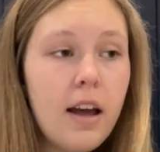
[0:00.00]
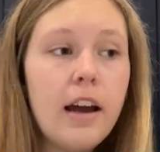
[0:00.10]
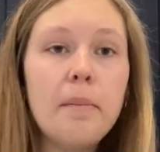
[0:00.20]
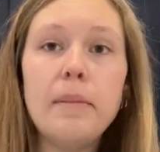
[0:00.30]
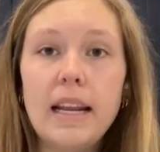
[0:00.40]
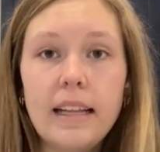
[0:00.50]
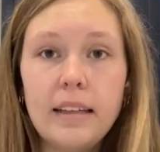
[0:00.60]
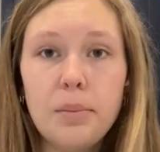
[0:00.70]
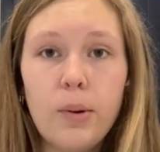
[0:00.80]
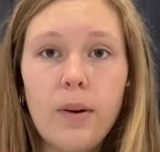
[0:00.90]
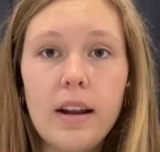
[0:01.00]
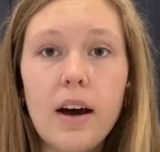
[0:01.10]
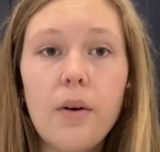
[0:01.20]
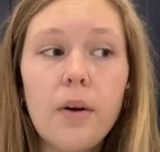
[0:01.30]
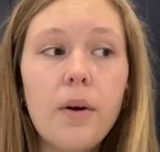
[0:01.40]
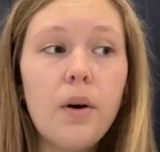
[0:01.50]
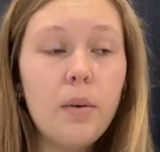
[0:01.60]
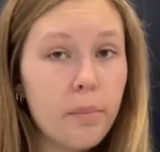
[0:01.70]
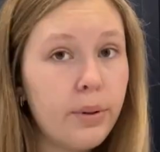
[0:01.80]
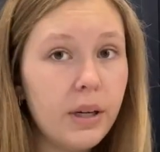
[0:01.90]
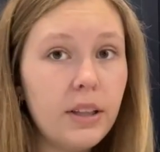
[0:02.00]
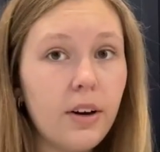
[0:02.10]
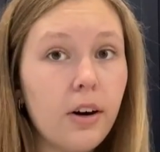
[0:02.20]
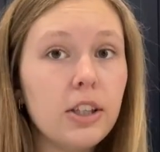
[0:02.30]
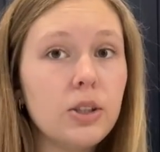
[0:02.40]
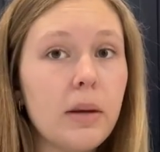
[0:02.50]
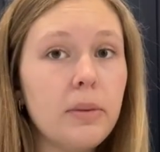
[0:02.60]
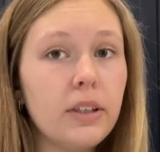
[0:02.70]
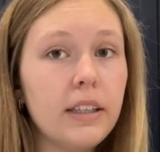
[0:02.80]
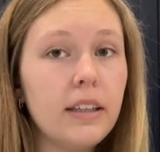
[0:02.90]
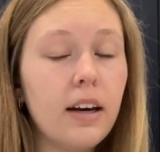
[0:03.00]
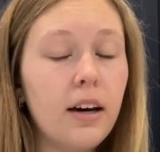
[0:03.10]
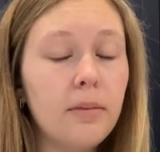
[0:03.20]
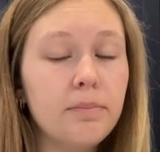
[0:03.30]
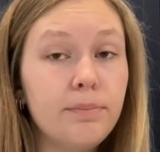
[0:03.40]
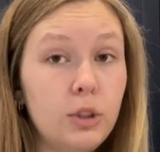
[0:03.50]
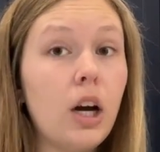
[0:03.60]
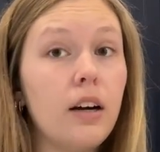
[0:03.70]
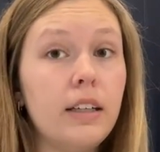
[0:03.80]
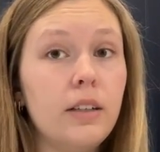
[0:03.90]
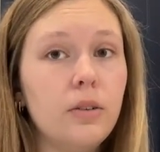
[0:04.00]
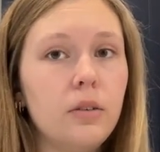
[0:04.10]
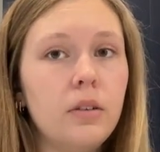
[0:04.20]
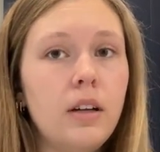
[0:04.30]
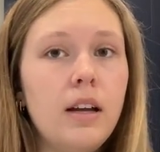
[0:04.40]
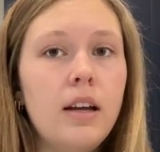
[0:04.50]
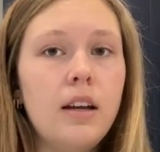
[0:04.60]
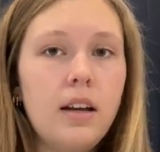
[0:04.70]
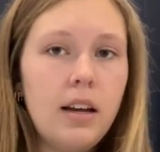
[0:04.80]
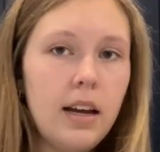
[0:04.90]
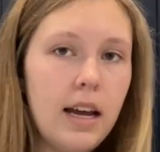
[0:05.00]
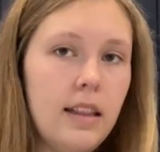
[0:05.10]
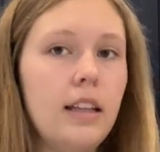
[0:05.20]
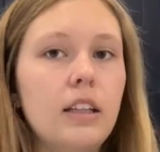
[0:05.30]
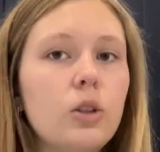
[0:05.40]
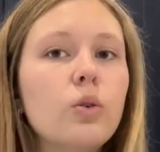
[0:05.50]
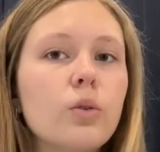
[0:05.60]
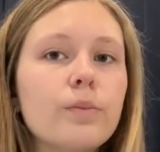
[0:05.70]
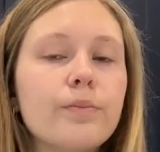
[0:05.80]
Immediately pull it out, put the heart-shaped chocolate on, and then let it cool.